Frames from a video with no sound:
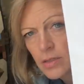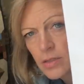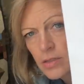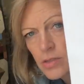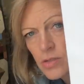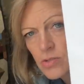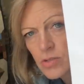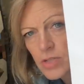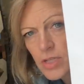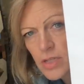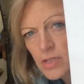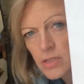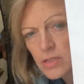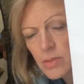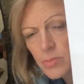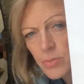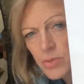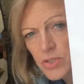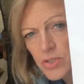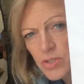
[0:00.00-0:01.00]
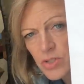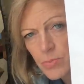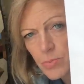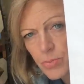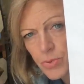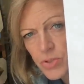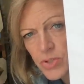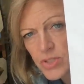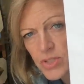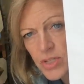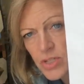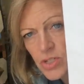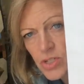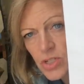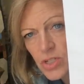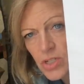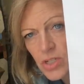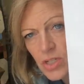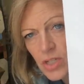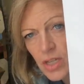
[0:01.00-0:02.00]
So it takes some
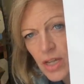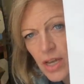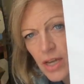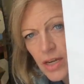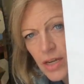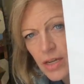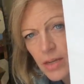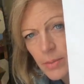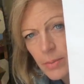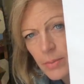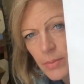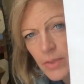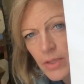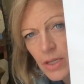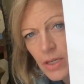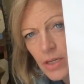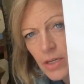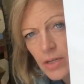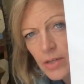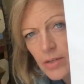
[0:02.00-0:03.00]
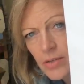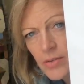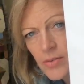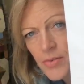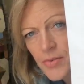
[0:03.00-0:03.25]
precision to line up there